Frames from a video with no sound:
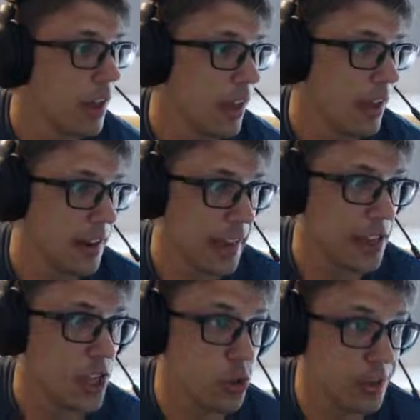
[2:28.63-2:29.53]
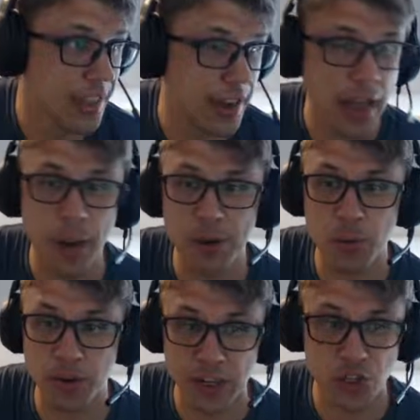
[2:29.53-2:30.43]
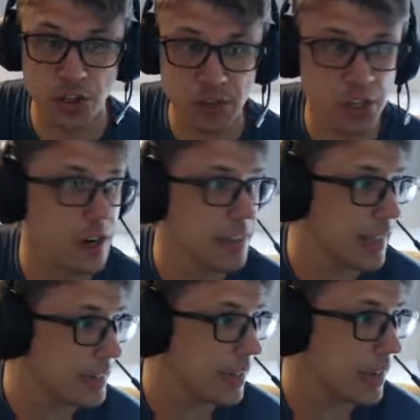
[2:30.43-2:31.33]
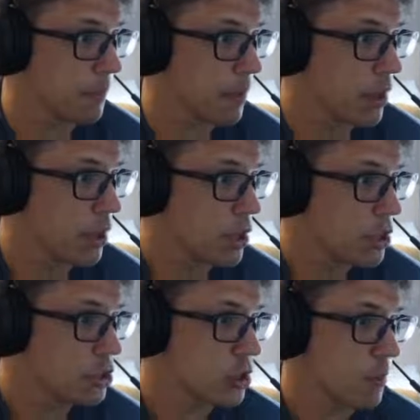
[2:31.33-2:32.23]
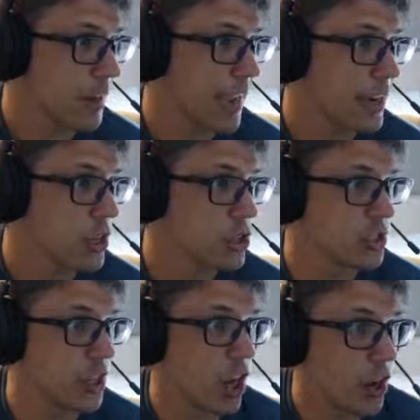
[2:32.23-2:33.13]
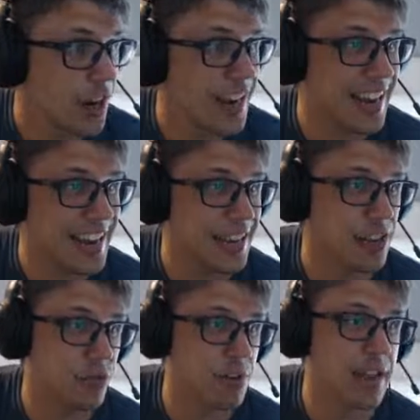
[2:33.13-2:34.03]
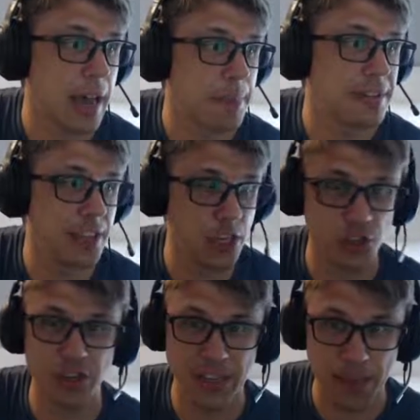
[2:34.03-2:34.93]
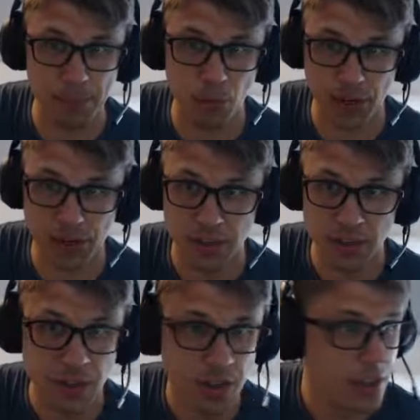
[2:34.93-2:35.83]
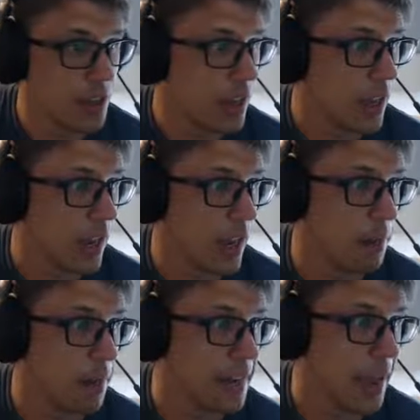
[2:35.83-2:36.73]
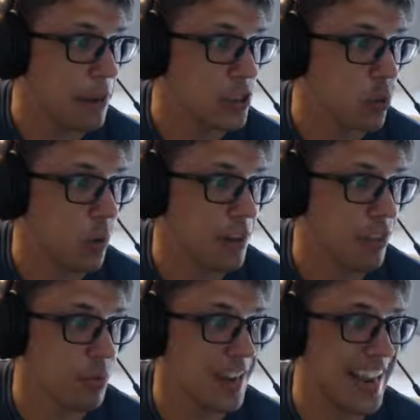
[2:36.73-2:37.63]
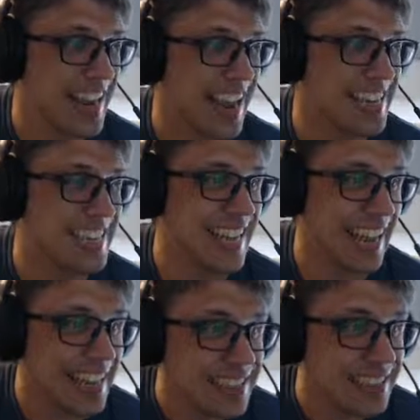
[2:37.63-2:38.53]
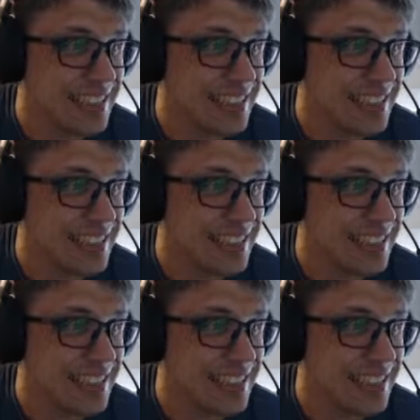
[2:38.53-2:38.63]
and I included in that how many were issued of each card at that time, Charmin had just 193 copies issued at that point. Now at 2,398,